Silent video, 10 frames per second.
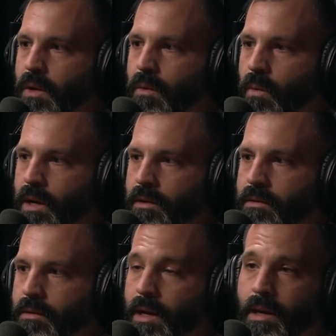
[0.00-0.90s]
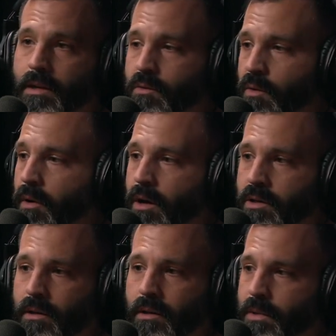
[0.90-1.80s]
we could say yes to a
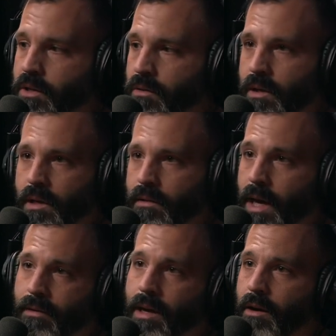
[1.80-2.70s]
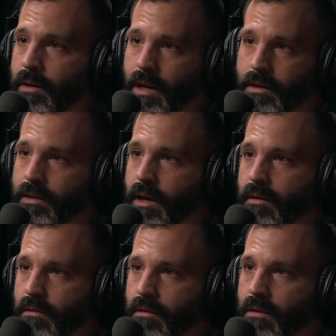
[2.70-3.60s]
project and be shooting it that day or the next
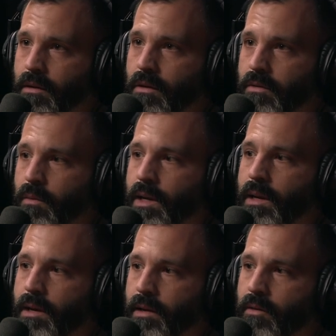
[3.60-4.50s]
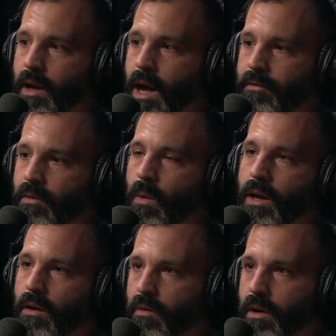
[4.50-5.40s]
day mm-hmm. you know so we didn't necessarily have to
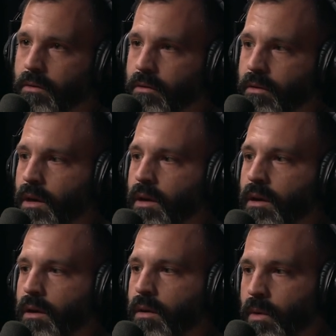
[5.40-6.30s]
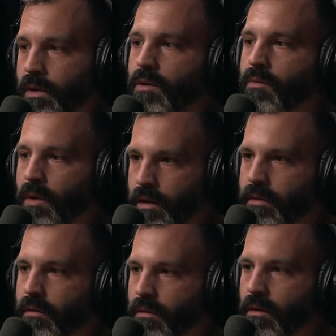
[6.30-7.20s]
wait on rentals we do
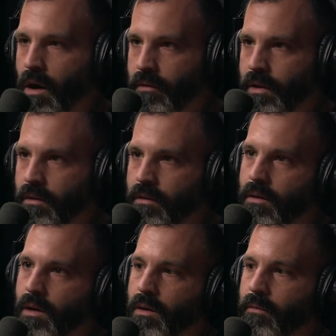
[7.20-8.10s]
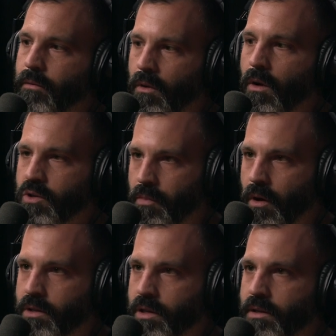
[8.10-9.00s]
rent often um, for larger
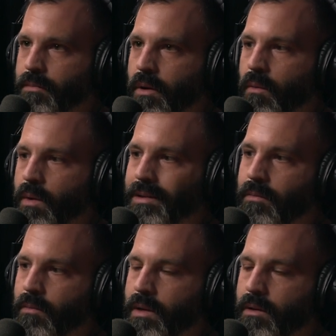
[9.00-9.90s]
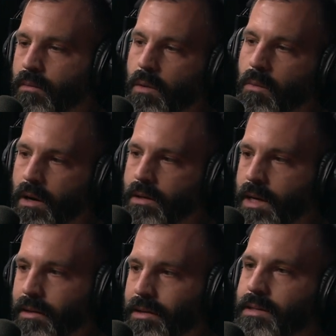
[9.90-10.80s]
projects but we we knew we wanted to
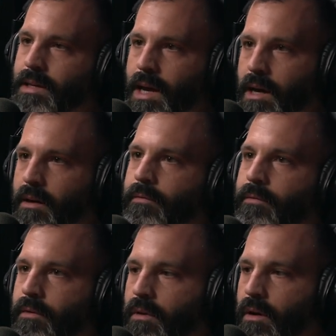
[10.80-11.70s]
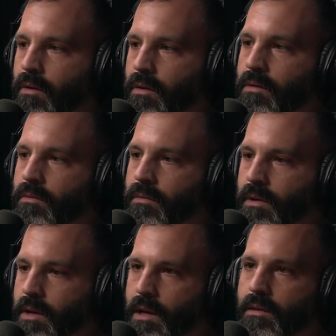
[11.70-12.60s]
at least have our own
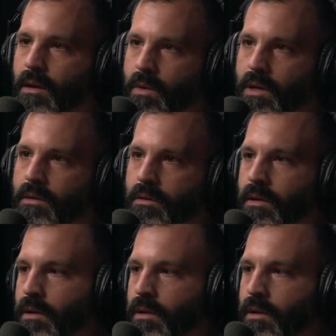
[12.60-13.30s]
kit that we could